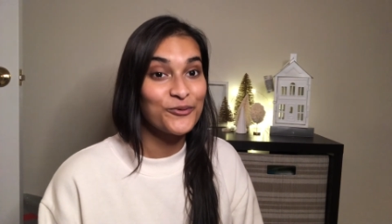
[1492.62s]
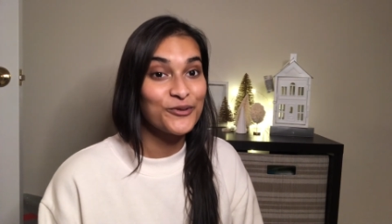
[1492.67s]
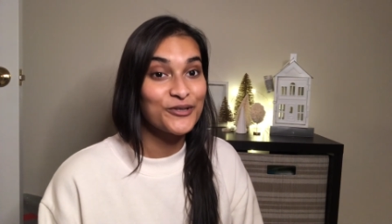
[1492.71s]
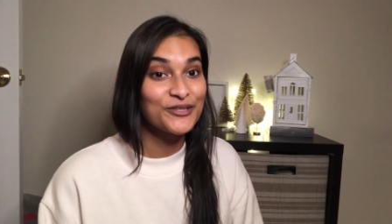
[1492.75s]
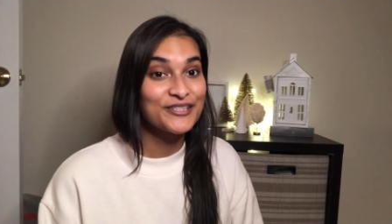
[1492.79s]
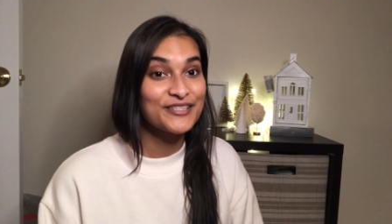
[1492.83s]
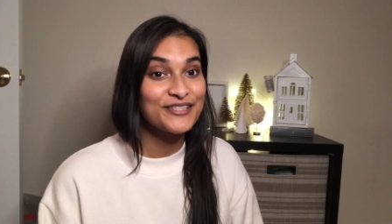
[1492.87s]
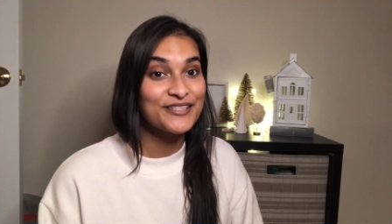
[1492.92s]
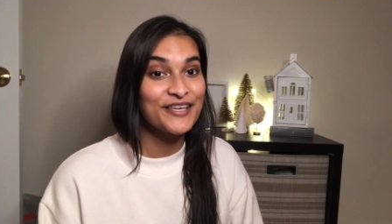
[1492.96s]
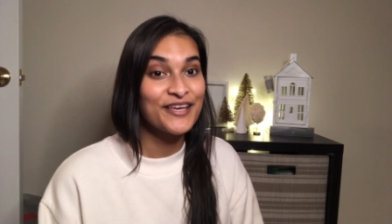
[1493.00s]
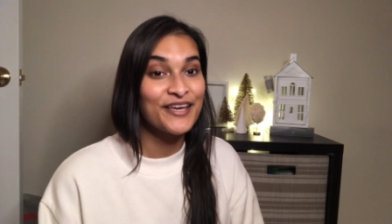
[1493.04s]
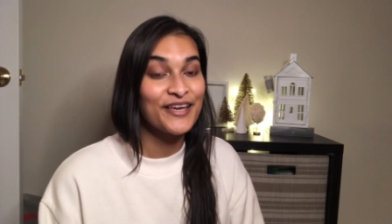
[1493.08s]

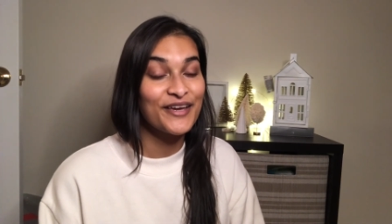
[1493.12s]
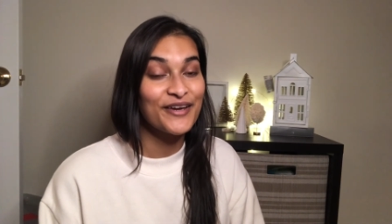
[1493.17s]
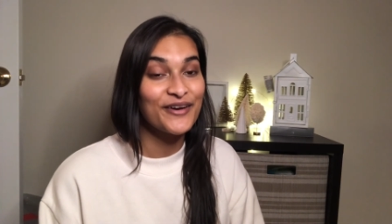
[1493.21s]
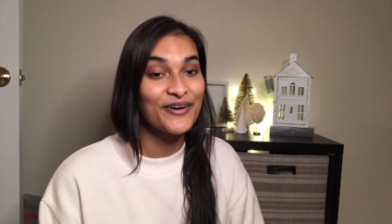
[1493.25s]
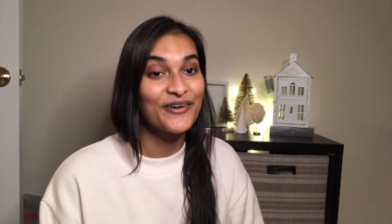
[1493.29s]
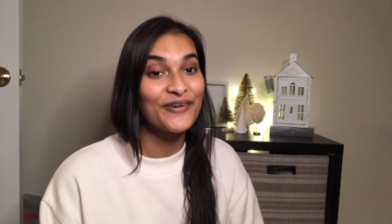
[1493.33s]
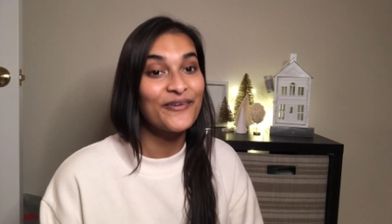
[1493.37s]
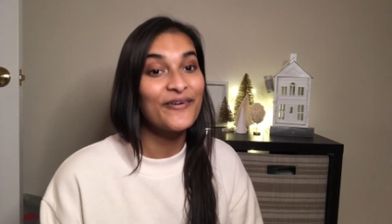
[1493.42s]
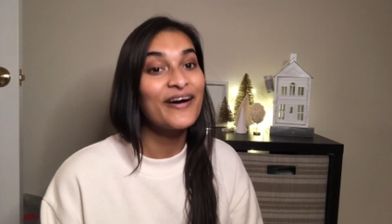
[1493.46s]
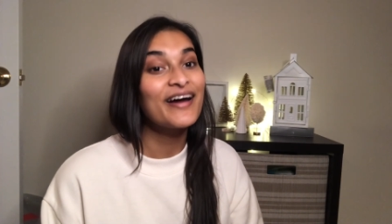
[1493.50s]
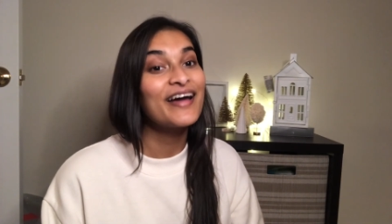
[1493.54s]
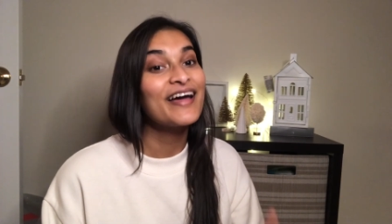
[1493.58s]
see
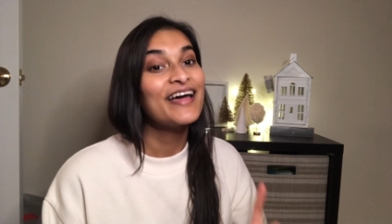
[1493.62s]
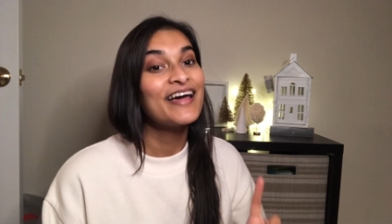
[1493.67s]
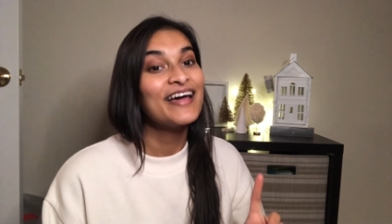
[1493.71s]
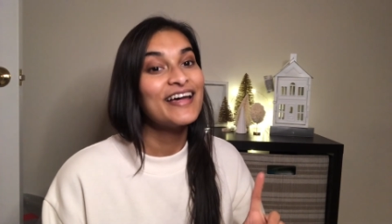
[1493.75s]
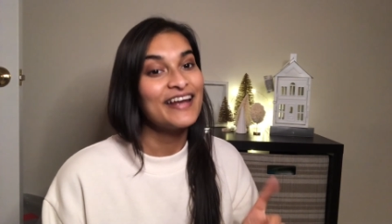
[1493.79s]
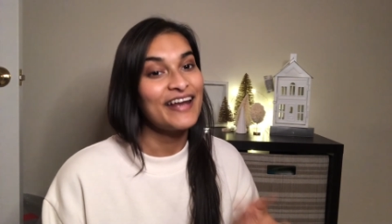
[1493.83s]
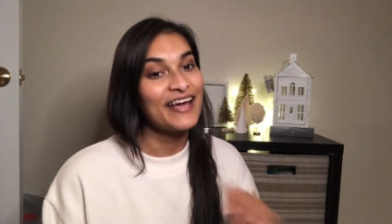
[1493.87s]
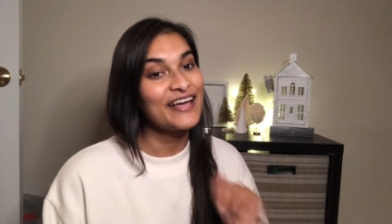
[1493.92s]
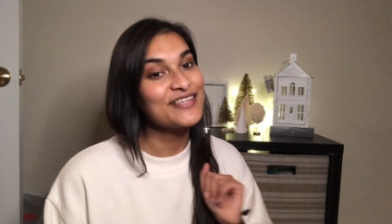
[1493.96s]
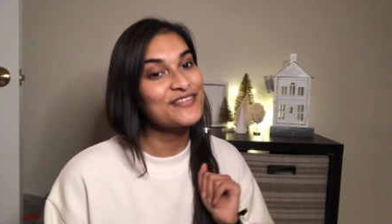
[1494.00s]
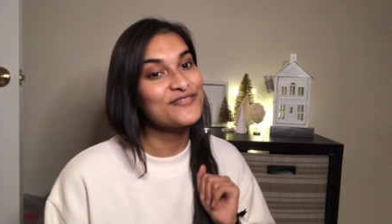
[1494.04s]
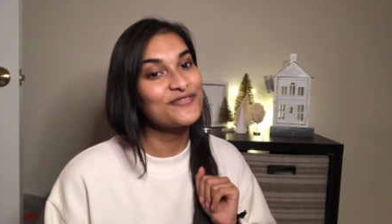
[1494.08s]
you
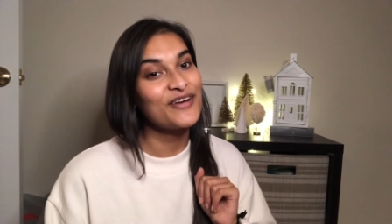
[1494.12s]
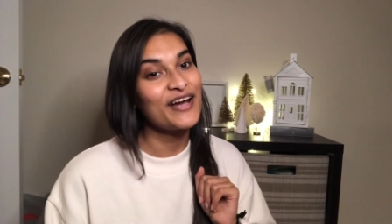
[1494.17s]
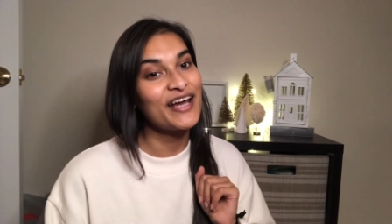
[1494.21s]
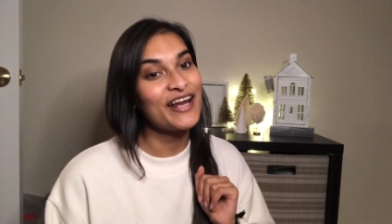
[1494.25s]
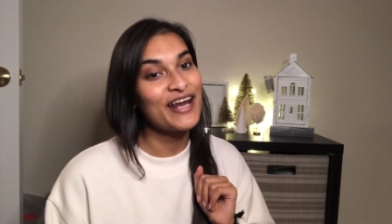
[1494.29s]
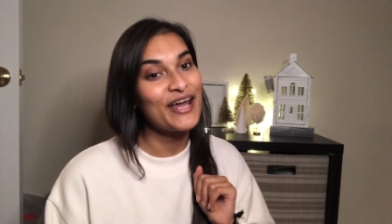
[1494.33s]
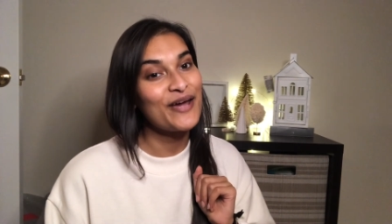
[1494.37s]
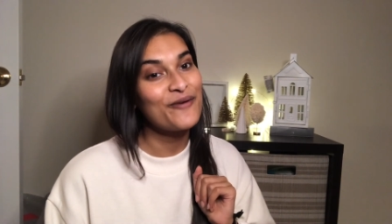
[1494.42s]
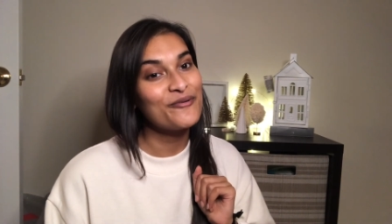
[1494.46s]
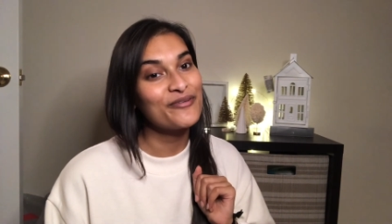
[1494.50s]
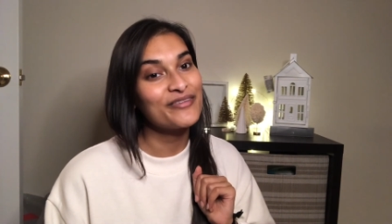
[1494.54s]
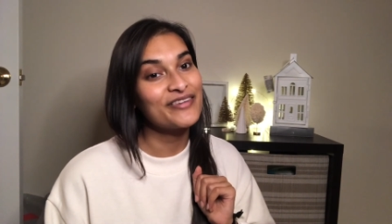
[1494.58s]
next
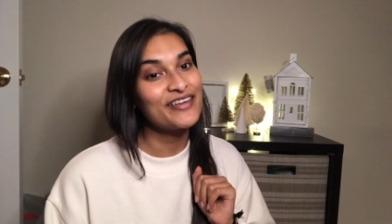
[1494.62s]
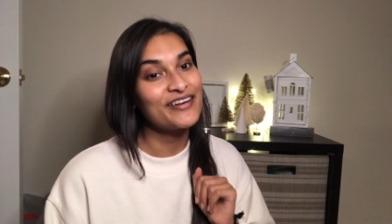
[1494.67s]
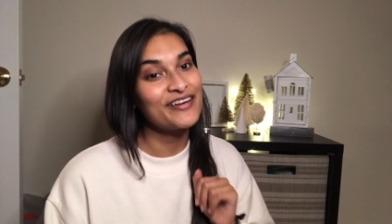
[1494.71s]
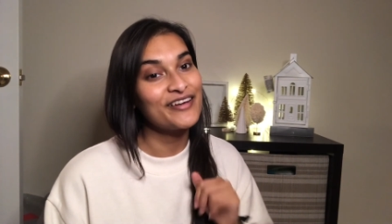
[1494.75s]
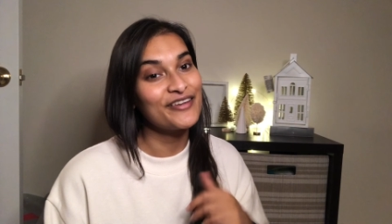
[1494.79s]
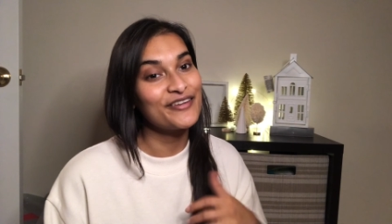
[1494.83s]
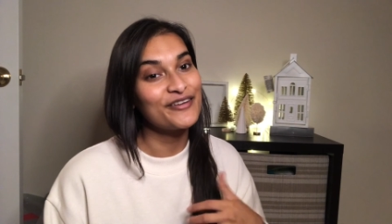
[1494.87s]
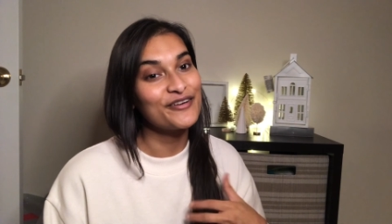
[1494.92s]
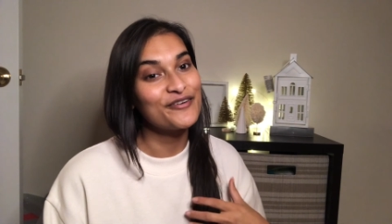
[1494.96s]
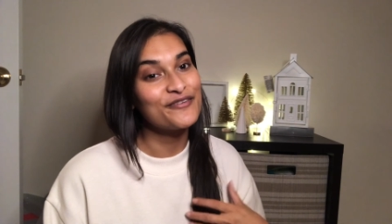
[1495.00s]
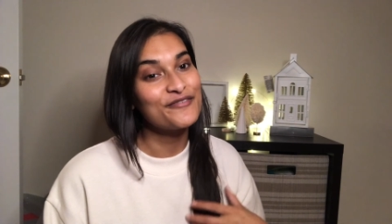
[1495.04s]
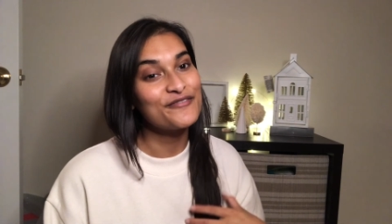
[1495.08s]
Friday with
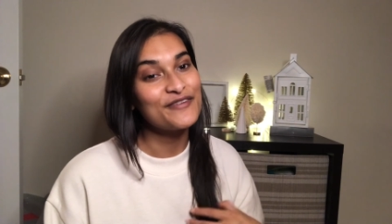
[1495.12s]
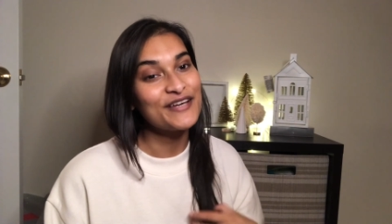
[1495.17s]
another